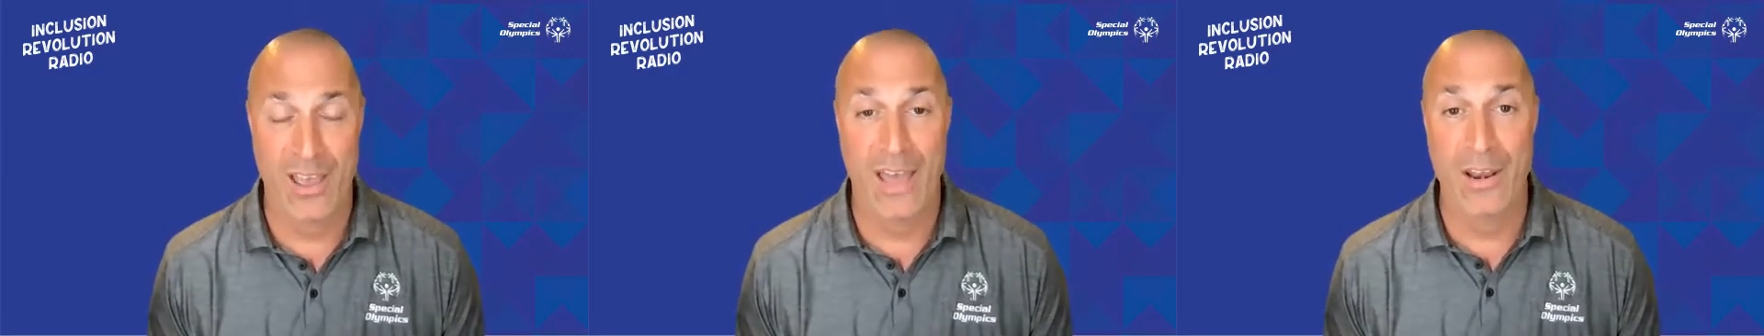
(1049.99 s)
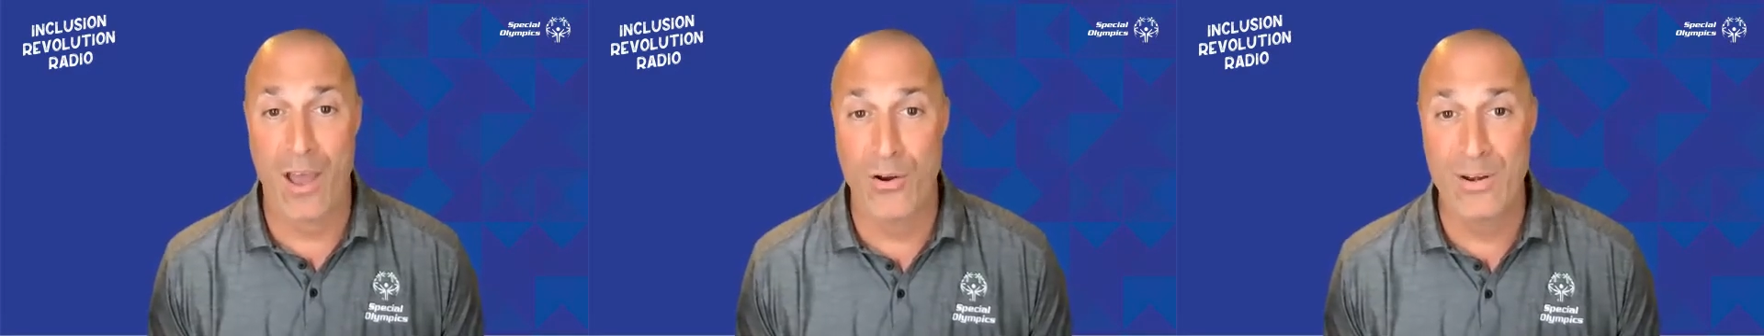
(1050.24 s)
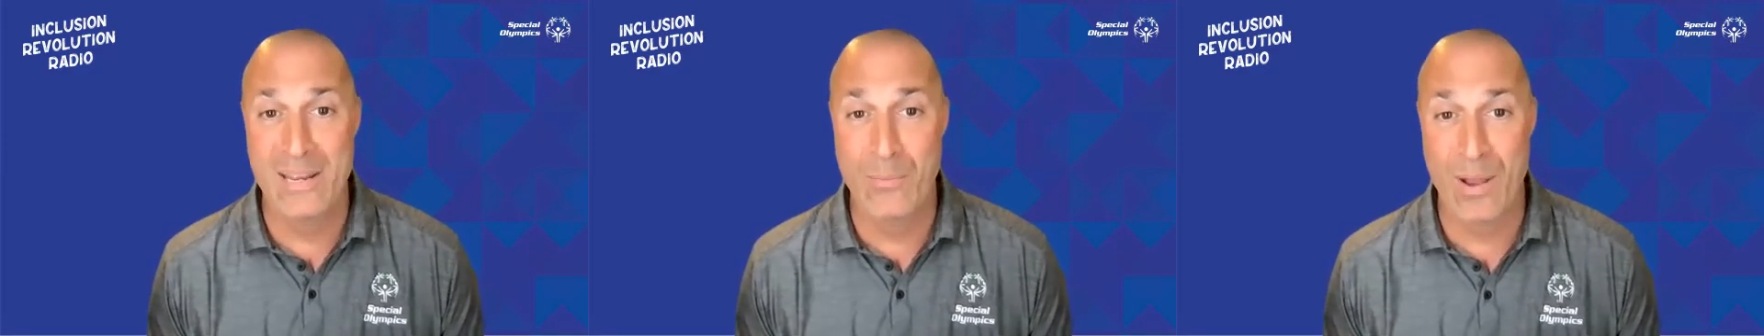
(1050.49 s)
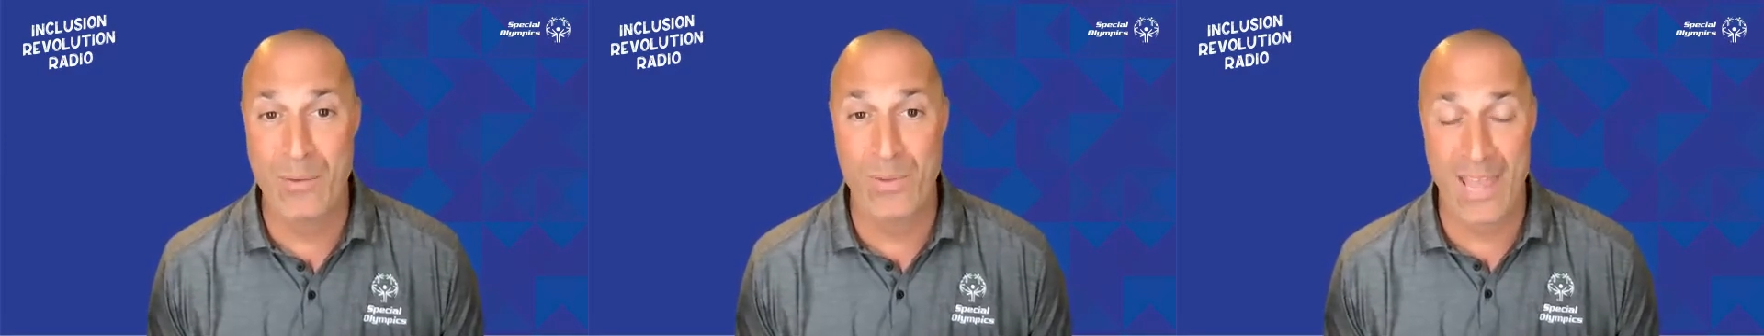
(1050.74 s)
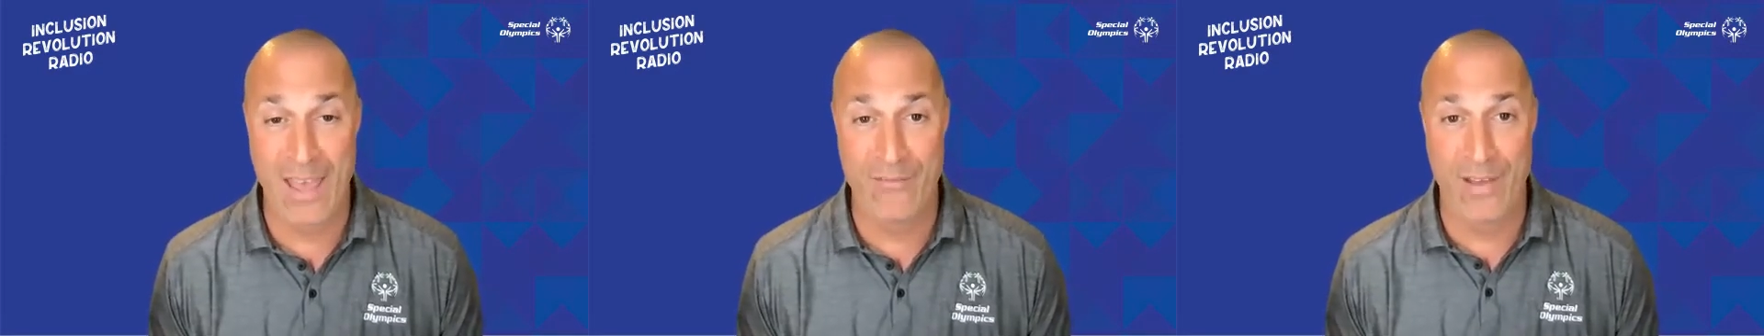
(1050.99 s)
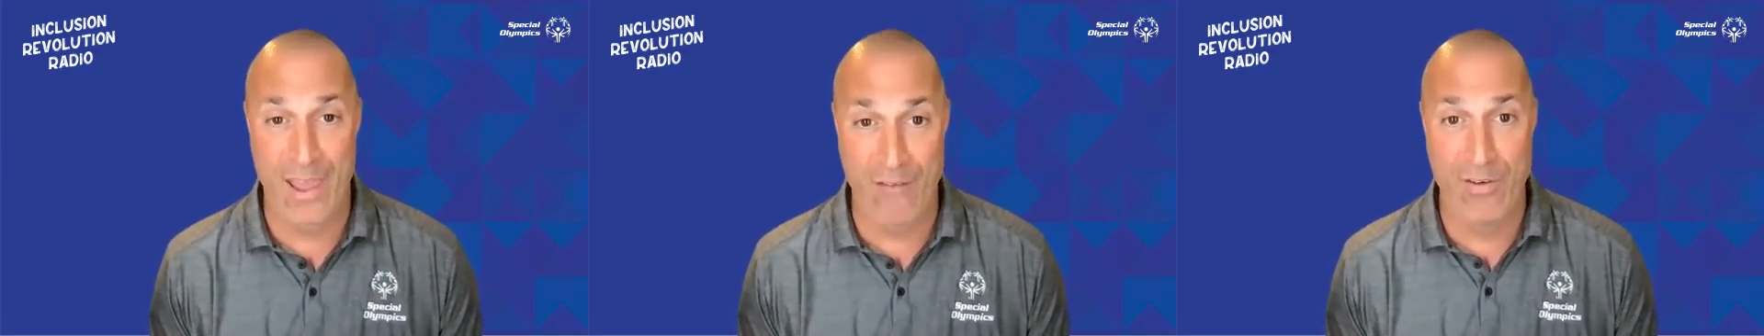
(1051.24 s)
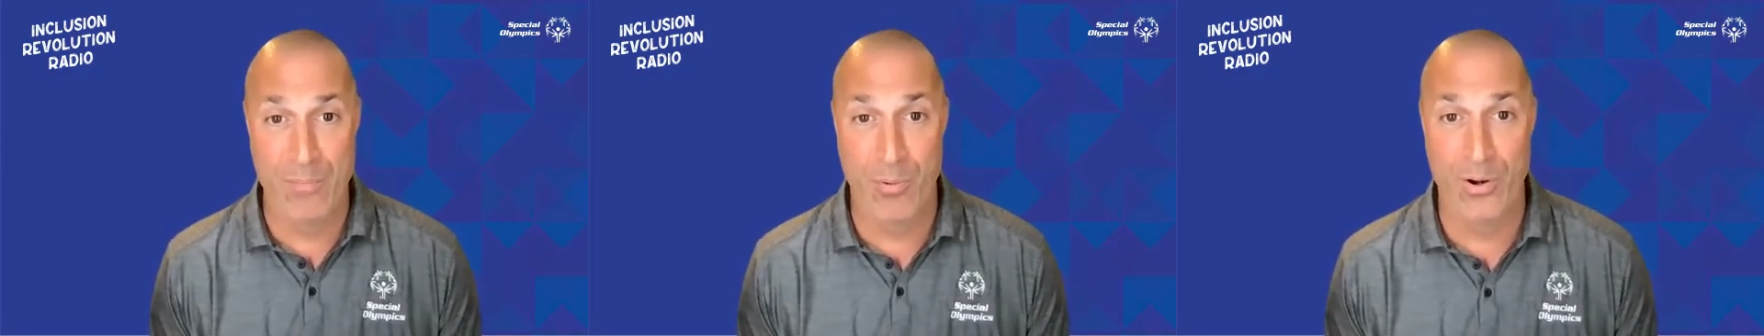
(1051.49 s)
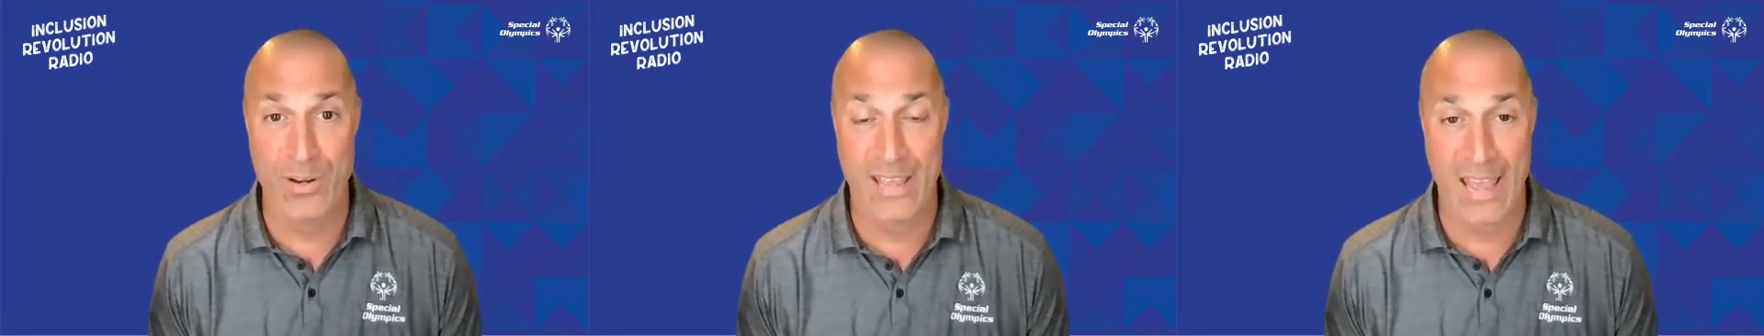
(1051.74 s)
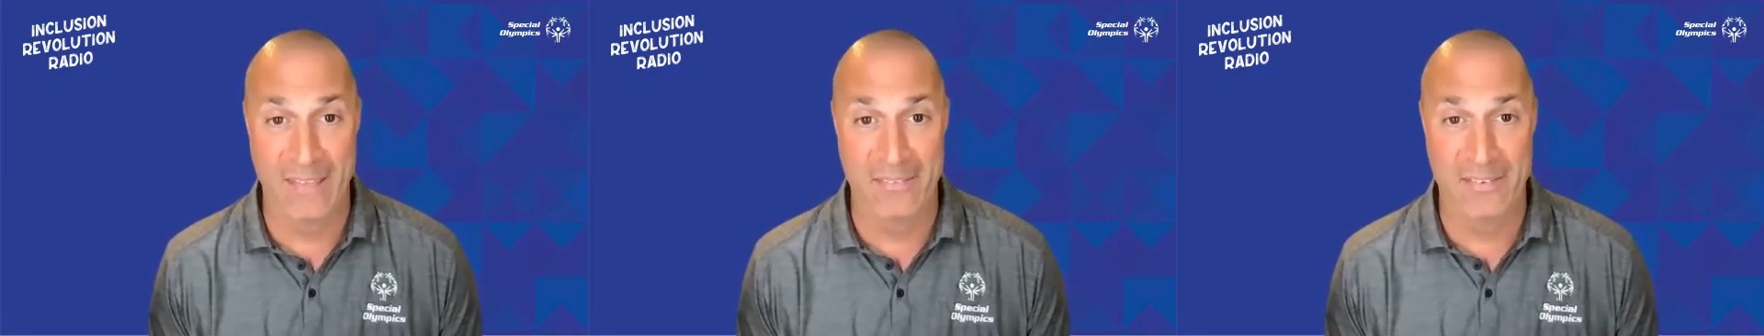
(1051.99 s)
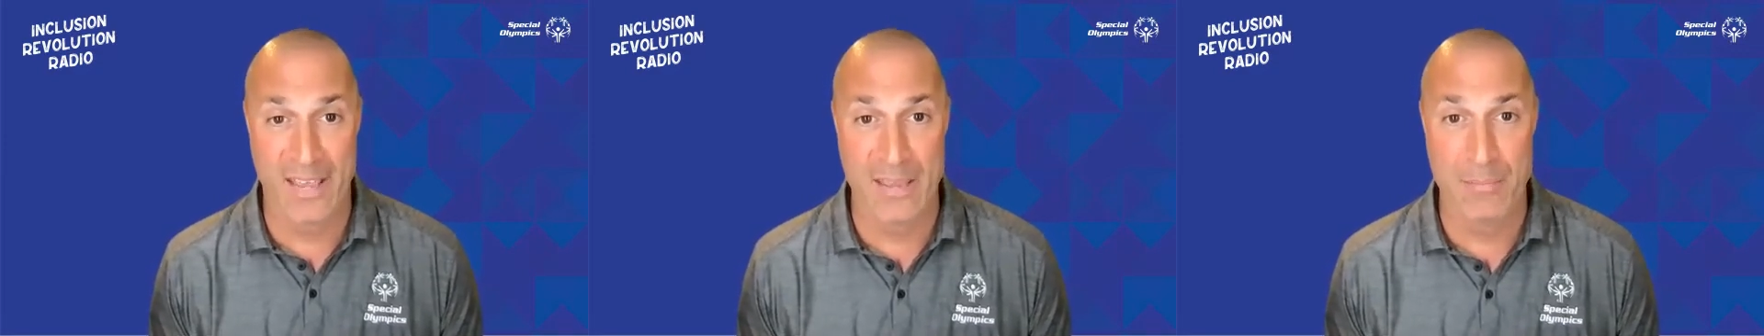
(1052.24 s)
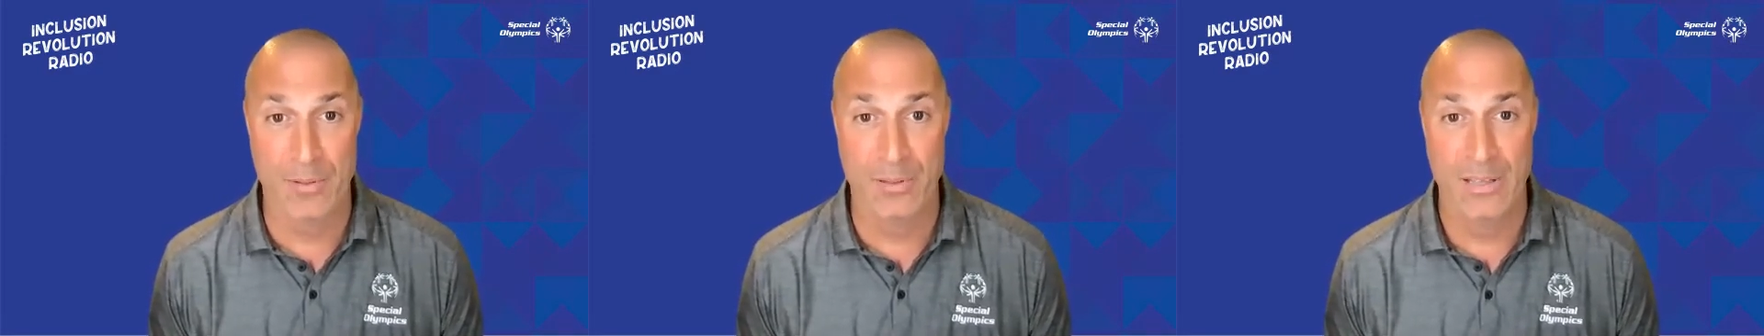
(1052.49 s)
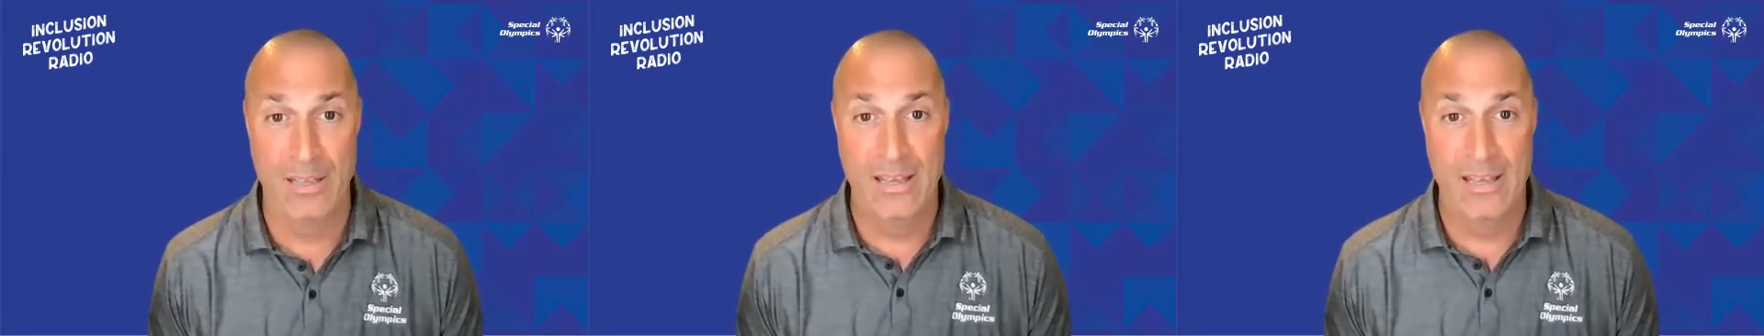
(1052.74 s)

And only when we have everybody at the table